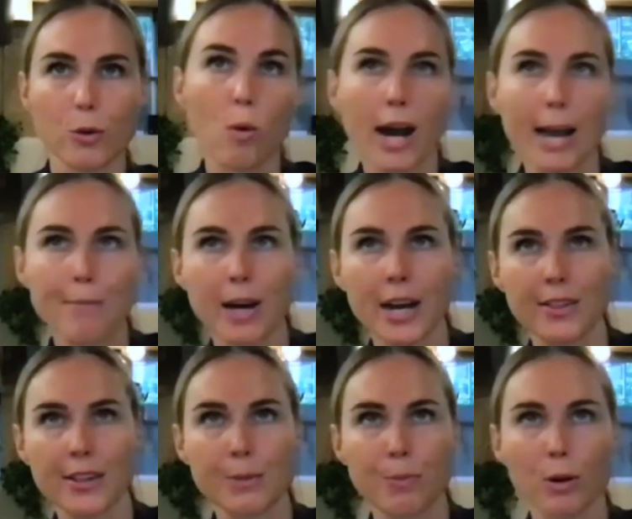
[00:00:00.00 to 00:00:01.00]
the why
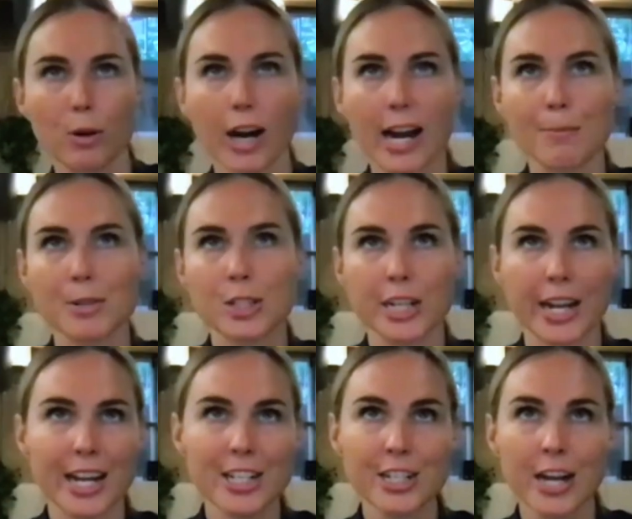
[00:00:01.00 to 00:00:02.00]
behind these programs
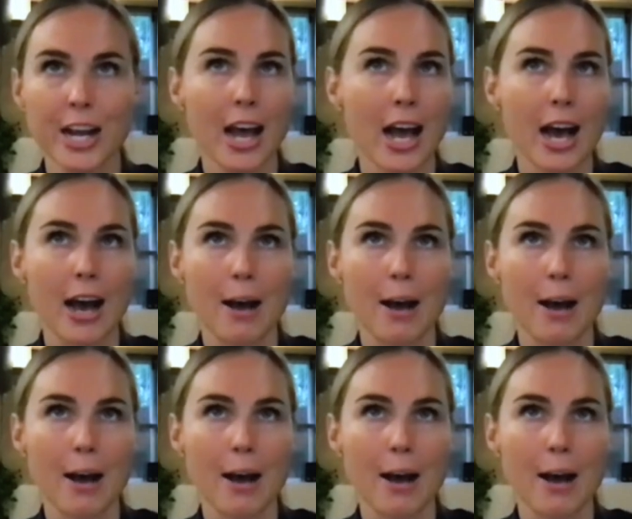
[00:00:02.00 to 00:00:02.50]
change.